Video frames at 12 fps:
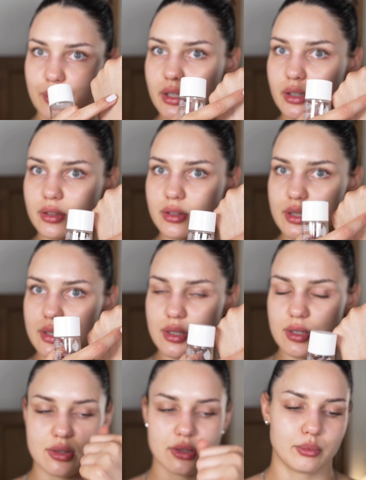here, this
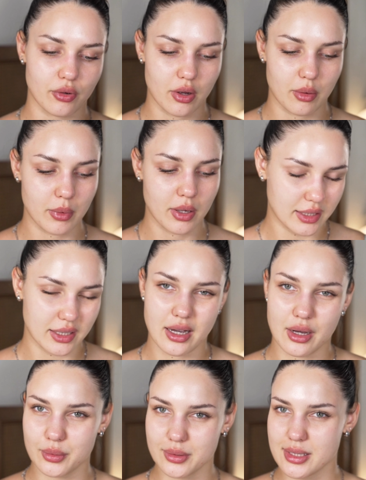is from like
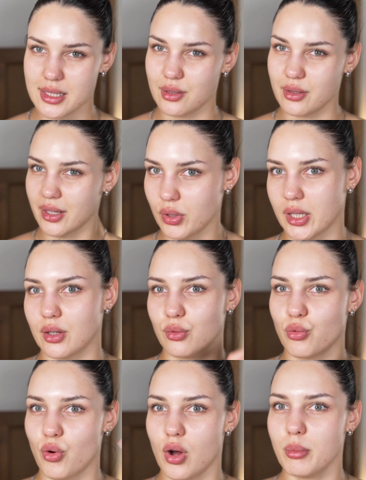I would say like a
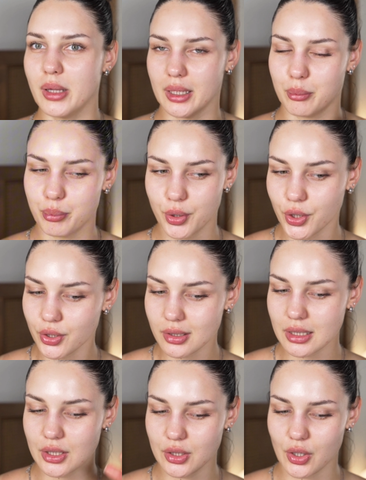rub, like burn.
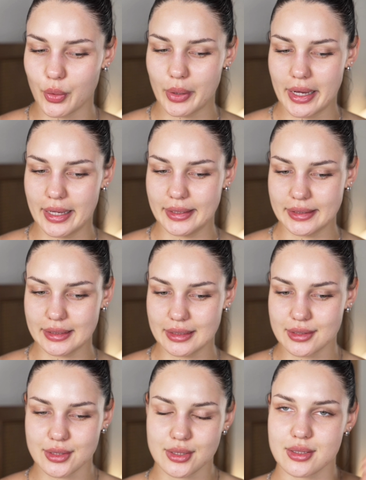You know,
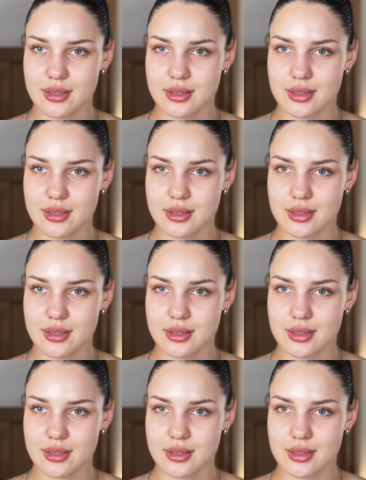I